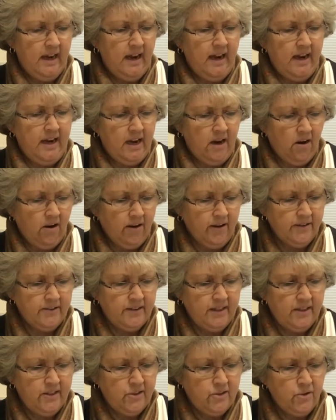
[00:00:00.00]
a heart
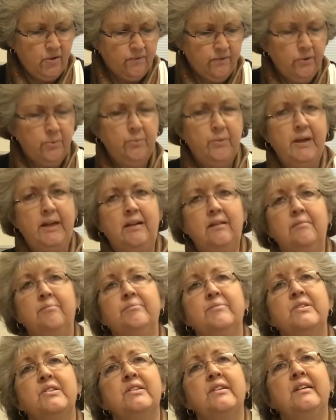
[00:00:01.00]
that is
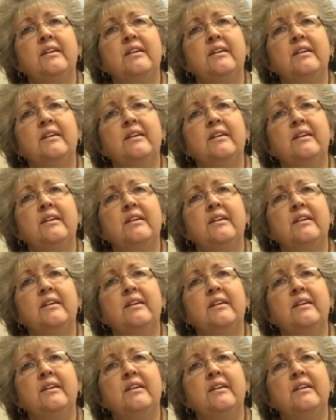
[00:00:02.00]
overwhelmed,